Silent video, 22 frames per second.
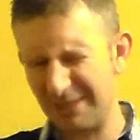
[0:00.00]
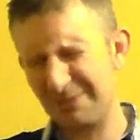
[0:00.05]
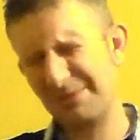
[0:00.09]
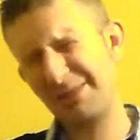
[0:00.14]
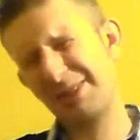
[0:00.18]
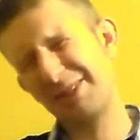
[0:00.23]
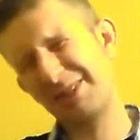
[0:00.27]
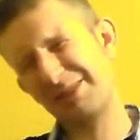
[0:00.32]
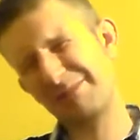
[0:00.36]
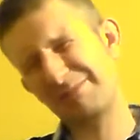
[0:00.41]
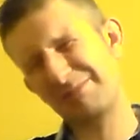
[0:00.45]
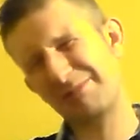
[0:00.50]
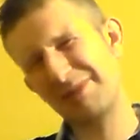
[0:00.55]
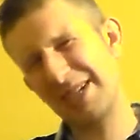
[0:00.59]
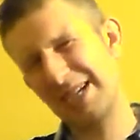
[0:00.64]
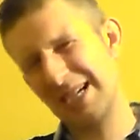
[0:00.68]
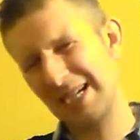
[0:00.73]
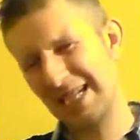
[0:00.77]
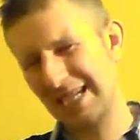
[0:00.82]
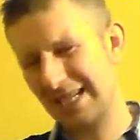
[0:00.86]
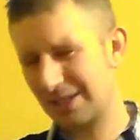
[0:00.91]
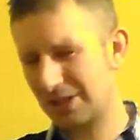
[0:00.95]
No, not
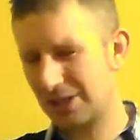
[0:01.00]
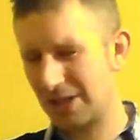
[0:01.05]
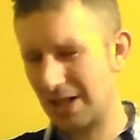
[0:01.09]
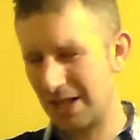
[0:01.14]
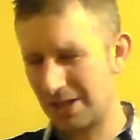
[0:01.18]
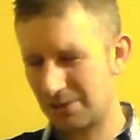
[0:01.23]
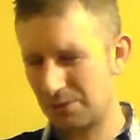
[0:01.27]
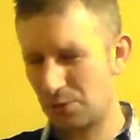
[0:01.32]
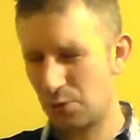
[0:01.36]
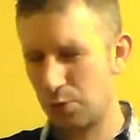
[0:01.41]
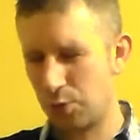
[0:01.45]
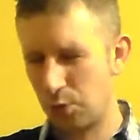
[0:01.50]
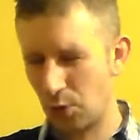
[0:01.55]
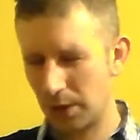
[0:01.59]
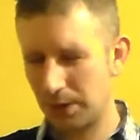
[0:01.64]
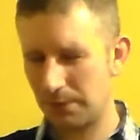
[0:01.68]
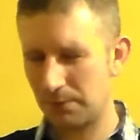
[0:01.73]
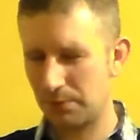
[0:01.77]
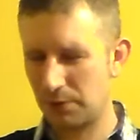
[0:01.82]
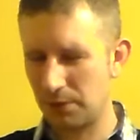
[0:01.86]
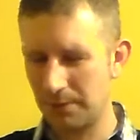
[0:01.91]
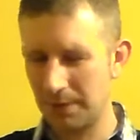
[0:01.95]
really. It's
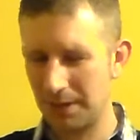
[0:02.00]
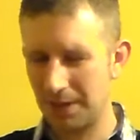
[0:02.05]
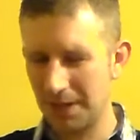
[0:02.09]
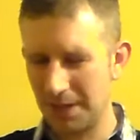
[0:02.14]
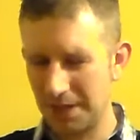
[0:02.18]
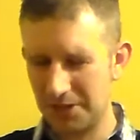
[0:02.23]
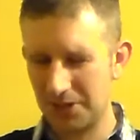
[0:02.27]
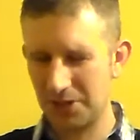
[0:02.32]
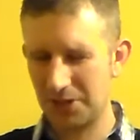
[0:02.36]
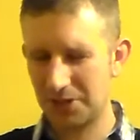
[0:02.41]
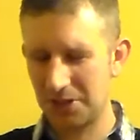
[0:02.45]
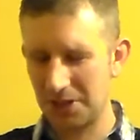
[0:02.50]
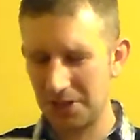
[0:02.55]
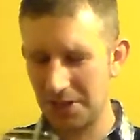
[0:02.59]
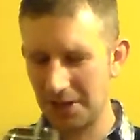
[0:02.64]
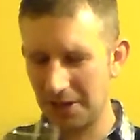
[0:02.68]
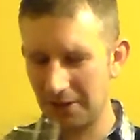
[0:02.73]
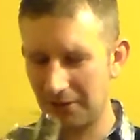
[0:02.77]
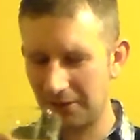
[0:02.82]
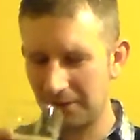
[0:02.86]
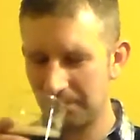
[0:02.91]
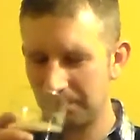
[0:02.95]
quite prominent, and just
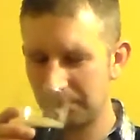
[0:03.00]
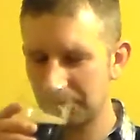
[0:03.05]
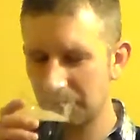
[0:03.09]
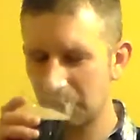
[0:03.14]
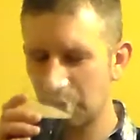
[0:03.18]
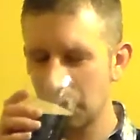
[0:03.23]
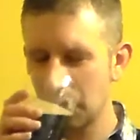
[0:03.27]
enough.